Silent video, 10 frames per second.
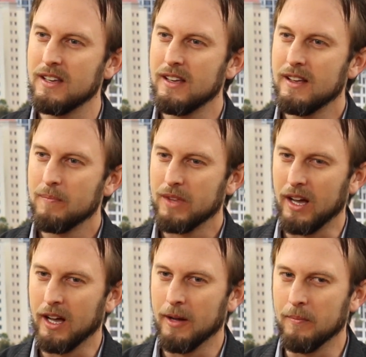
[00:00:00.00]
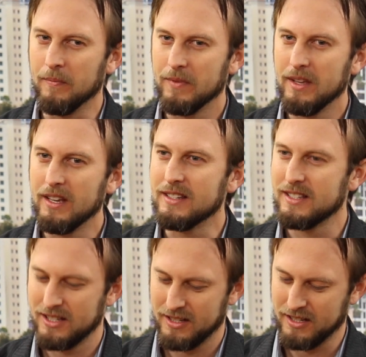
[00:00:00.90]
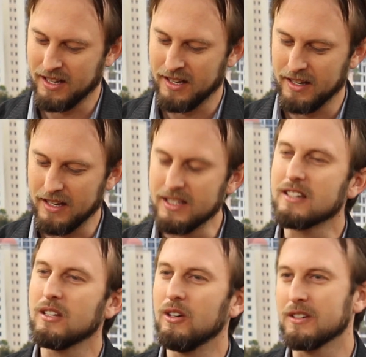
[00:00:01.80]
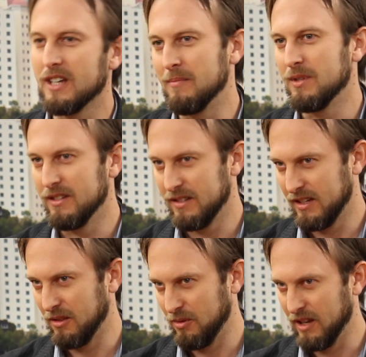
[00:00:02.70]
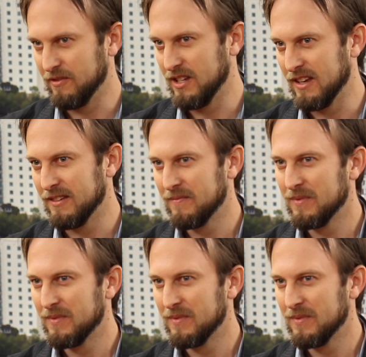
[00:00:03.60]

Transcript: Hmm. Um, it's, uh, it takes a long time to get through the F D A.